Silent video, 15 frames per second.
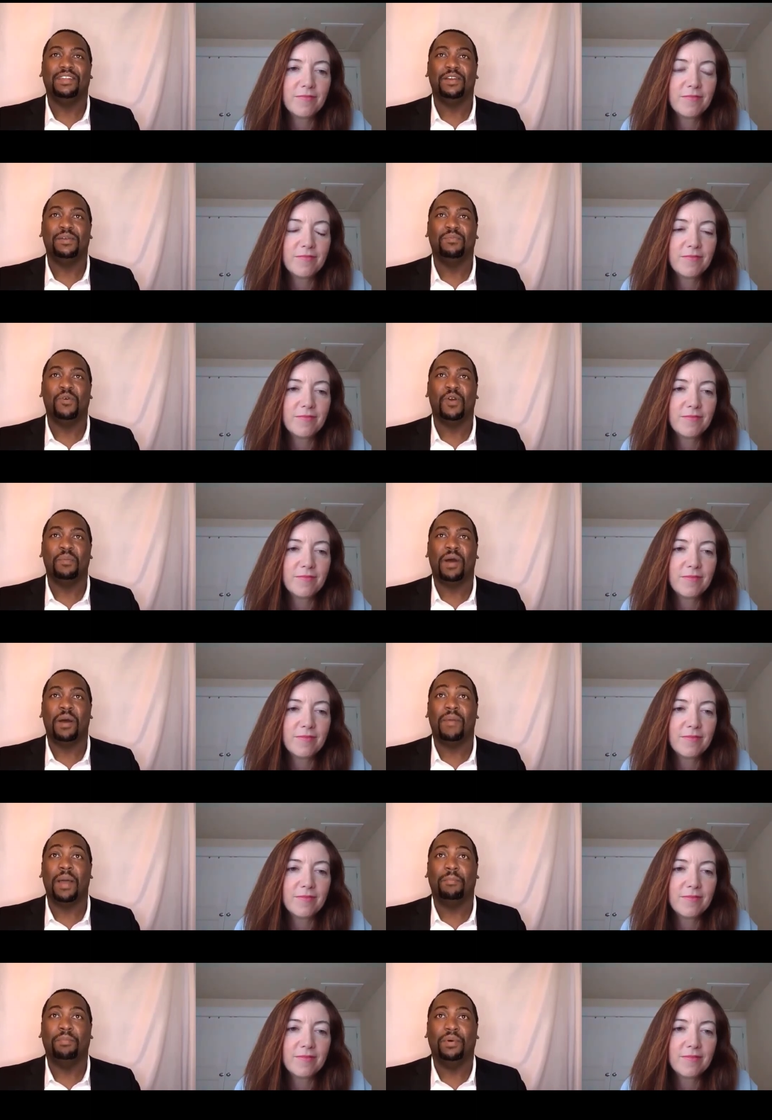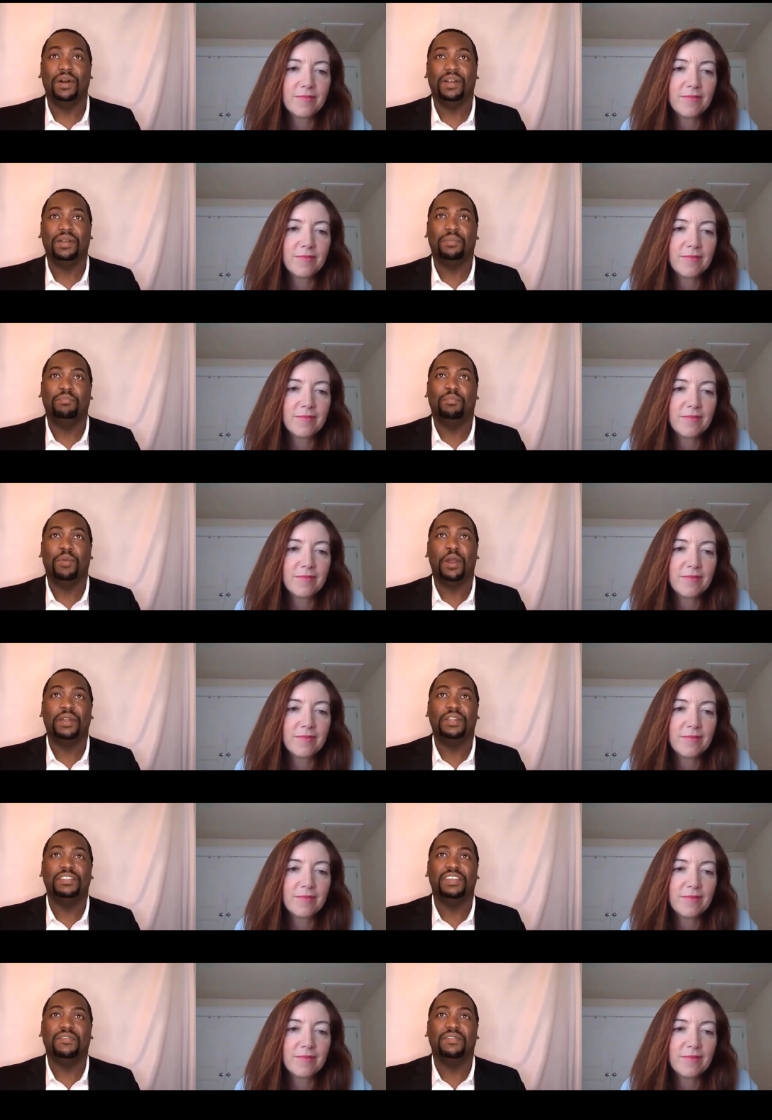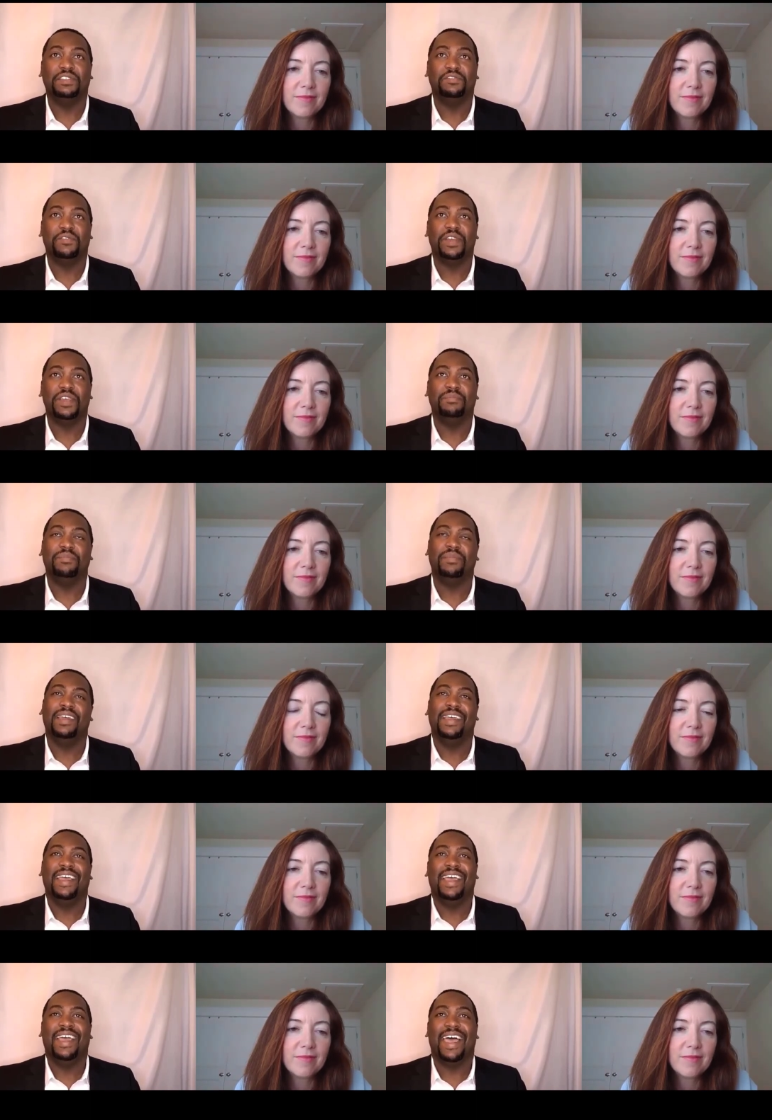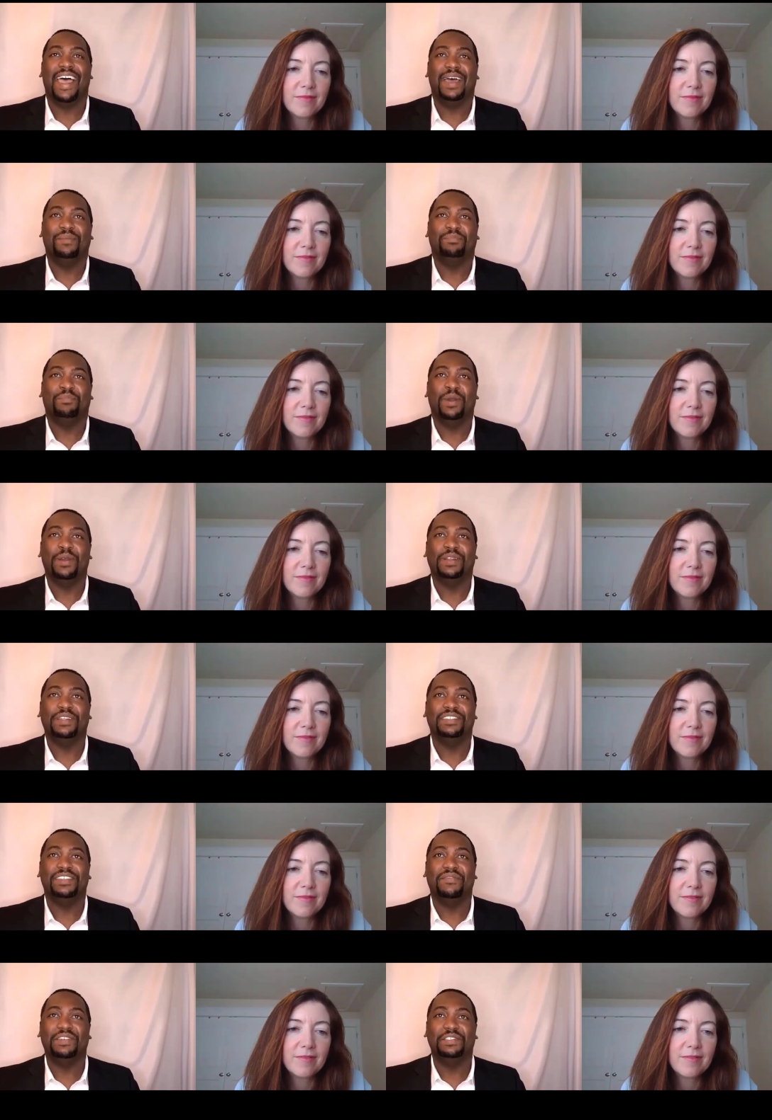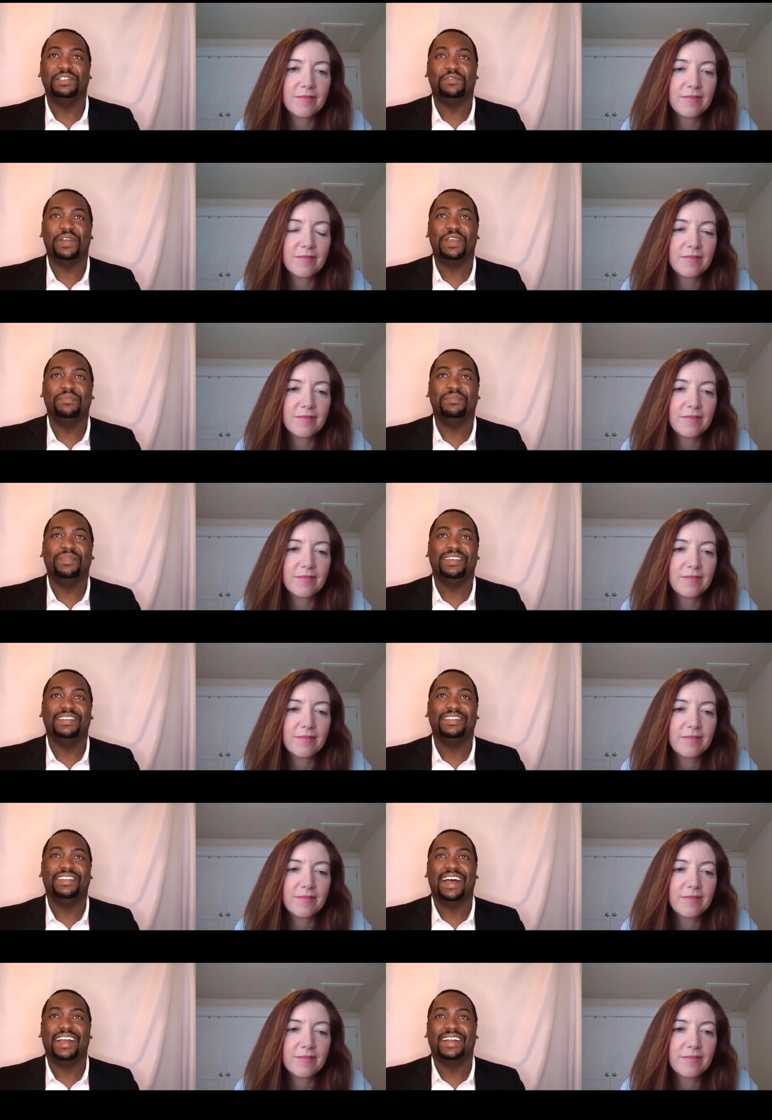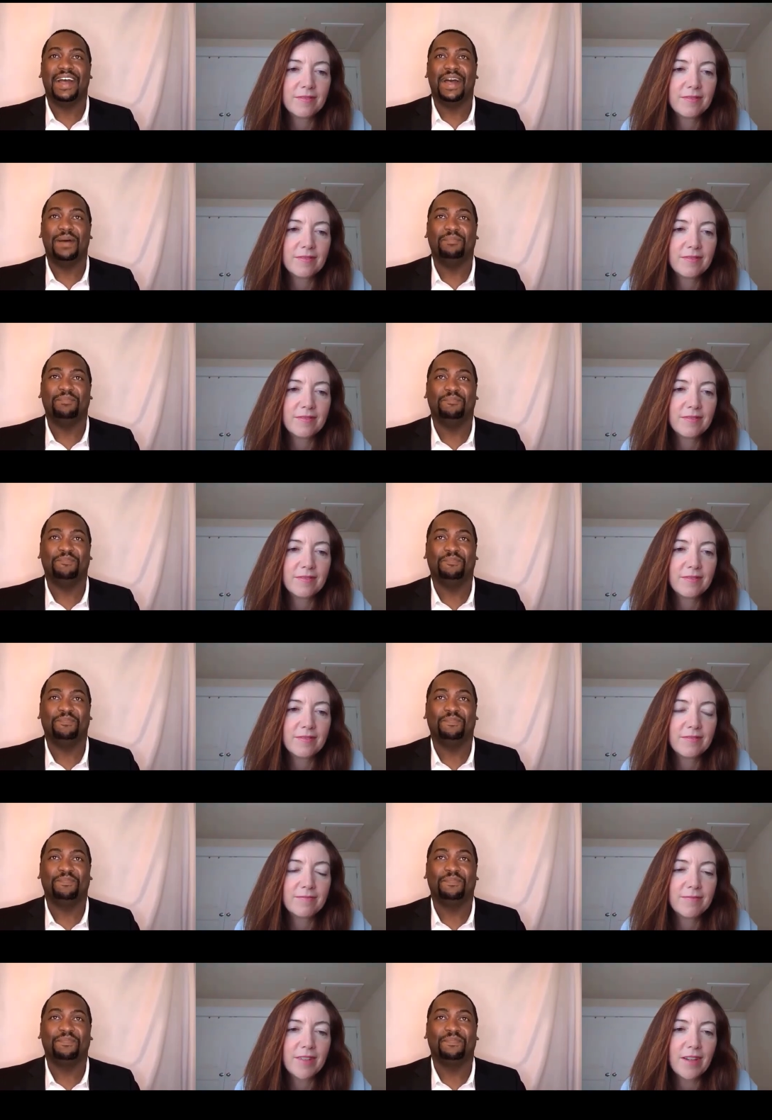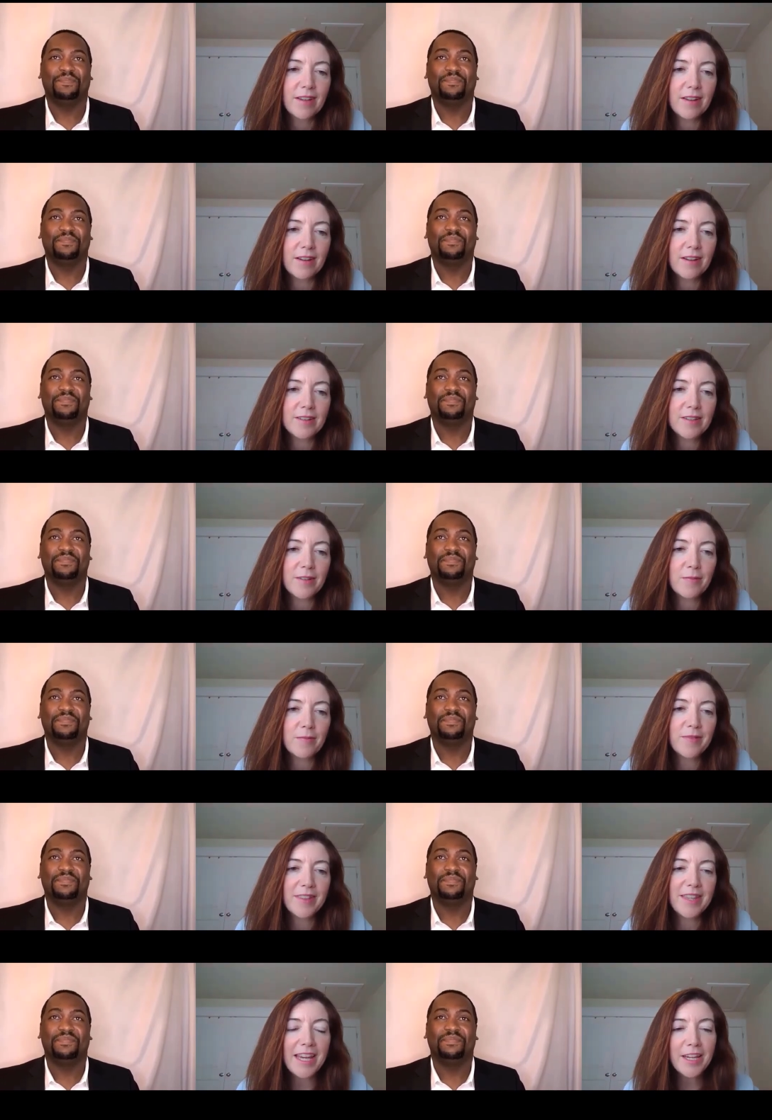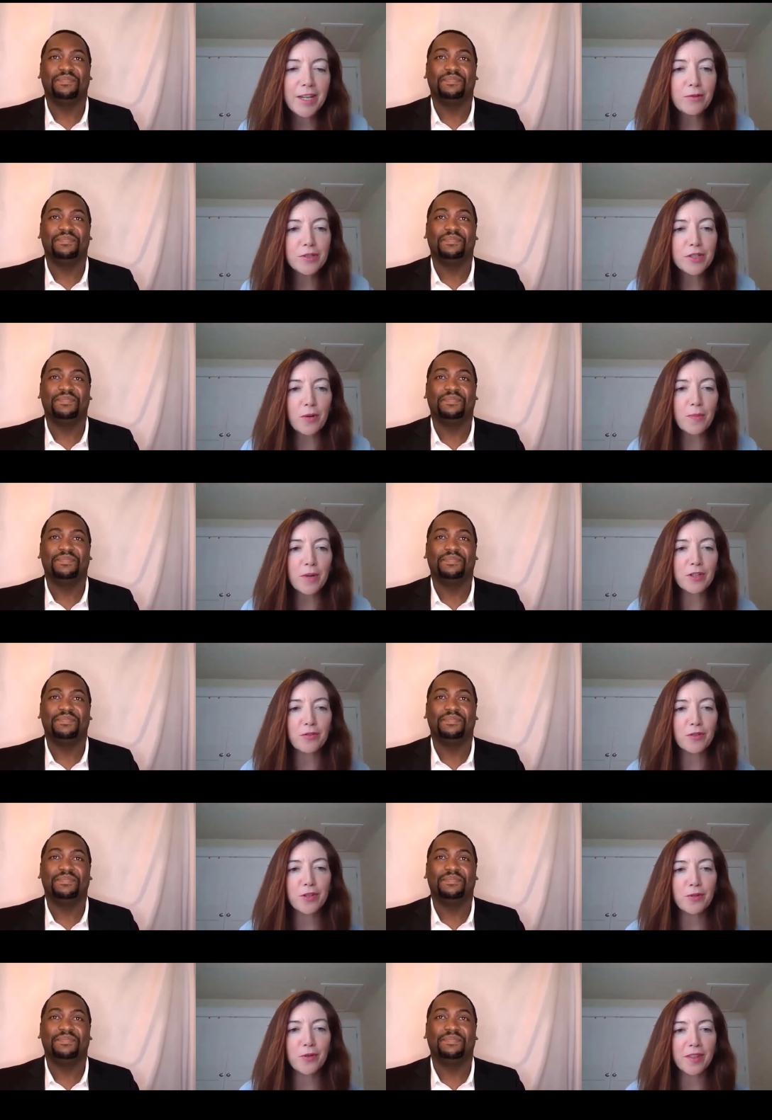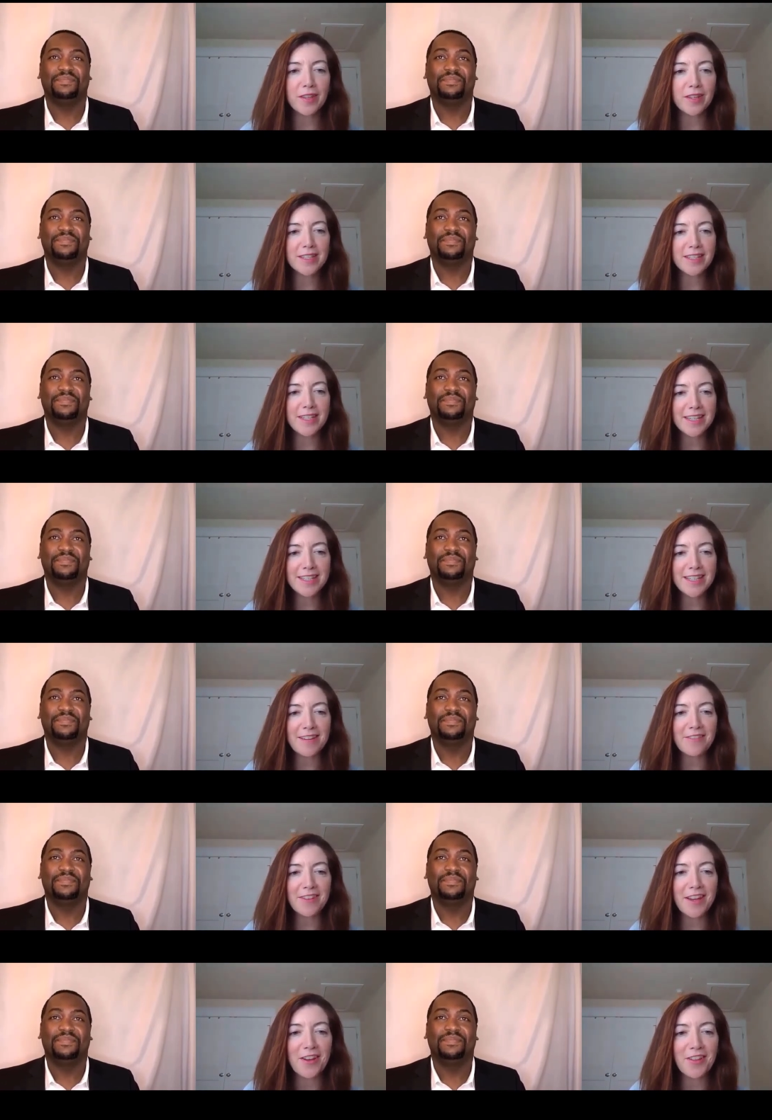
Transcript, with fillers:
Speaker 1: learn more about my book, Burdens of a Dream at burdens of a dream dot com.
Speaker 2: Awesome. Thank you so much for doing this. Stay safe and